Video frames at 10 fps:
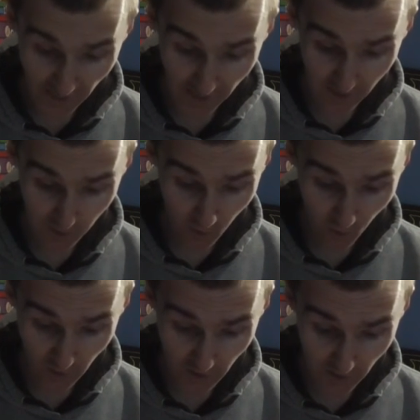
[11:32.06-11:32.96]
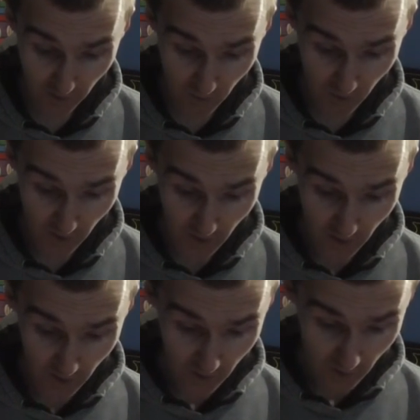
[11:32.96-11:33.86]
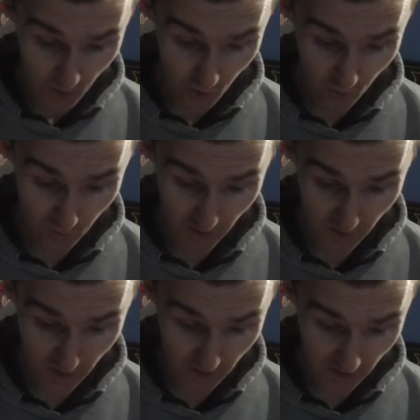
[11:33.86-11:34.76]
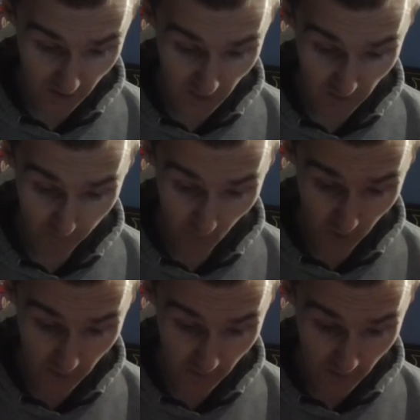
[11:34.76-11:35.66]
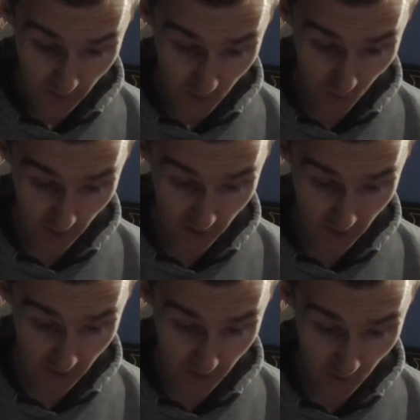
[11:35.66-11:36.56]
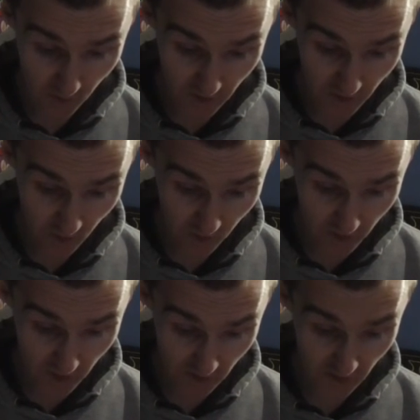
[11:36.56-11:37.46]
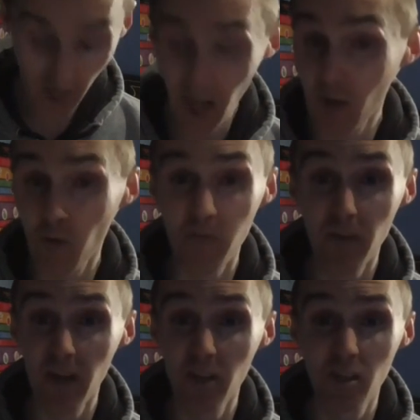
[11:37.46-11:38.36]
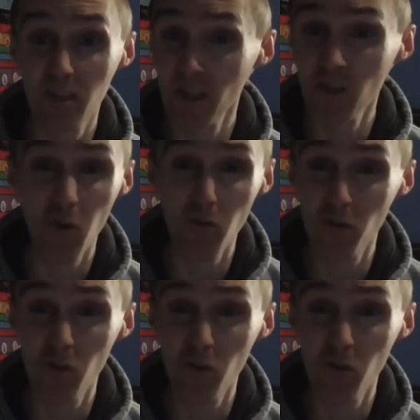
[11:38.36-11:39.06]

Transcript: Head, L'Oreal, Shoulders, Avon, John and Johnson, Aquafresh, they're all